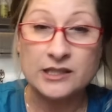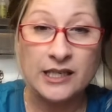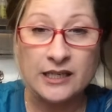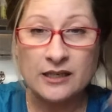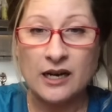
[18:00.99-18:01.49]

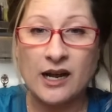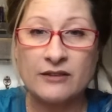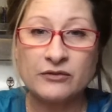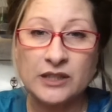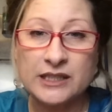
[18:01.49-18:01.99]
And
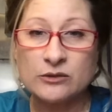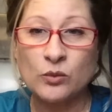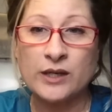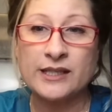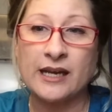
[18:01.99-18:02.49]
I've linked
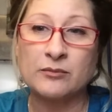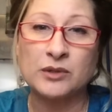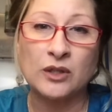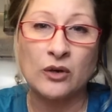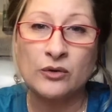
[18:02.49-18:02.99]
one down
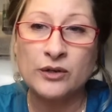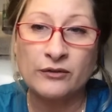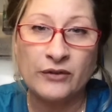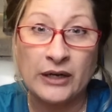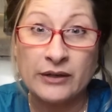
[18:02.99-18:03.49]
below. They're
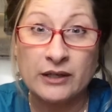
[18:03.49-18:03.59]
very